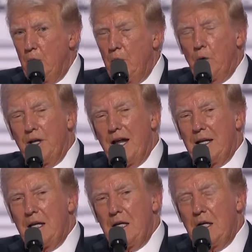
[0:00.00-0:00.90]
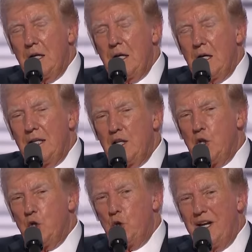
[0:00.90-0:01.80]
we will not let
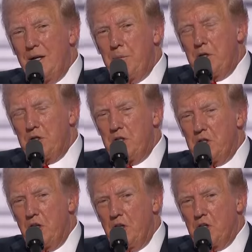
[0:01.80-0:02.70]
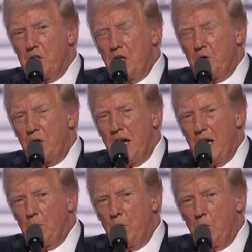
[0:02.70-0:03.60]
you do any business in this country,
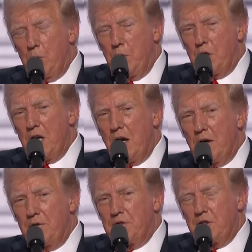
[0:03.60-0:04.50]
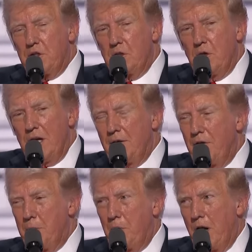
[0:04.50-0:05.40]
and we will put tariffs on
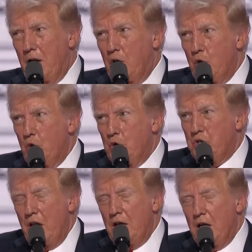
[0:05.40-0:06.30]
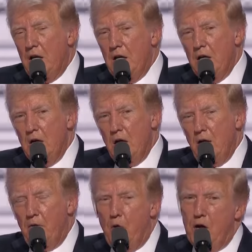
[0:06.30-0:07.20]
every product you do send in
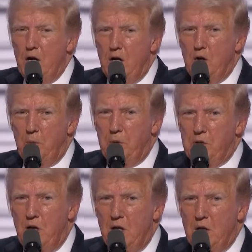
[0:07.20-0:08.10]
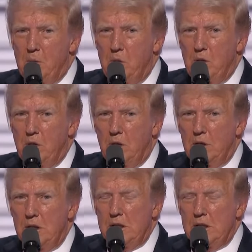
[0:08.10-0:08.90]
of 100% or more.